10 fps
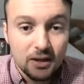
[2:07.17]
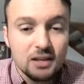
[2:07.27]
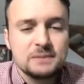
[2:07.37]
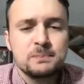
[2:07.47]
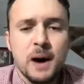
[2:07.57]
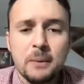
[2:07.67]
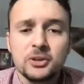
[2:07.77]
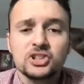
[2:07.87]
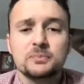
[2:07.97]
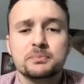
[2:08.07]
His
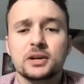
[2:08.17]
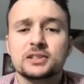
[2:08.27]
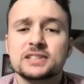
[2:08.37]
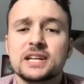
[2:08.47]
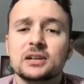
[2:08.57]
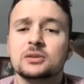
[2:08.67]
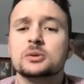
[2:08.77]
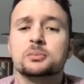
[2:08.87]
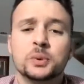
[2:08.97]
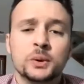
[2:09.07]
published books
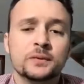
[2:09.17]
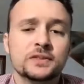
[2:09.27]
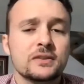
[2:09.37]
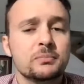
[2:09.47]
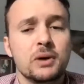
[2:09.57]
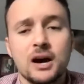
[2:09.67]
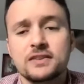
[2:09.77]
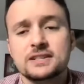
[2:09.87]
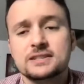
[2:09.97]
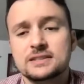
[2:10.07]
include Proofs of the
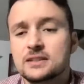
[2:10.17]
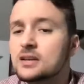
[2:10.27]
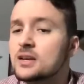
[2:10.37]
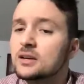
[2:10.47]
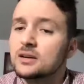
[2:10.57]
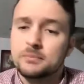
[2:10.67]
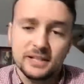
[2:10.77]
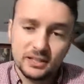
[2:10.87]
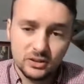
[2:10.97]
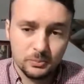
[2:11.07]
Prophets,
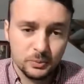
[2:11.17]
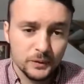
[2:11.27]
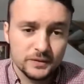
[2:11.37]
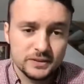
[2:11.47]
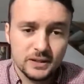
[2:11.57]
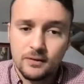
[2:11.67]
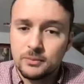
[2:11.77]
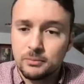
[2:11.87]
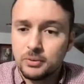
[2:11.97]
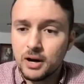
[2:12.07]
Companion to Proofs of the
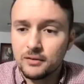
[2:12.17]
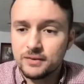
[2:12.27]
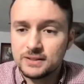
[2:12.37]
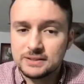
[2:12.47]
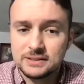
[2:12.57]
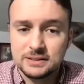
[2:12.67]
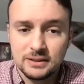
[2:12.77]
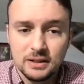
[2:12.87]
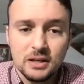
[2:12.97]
Prophets,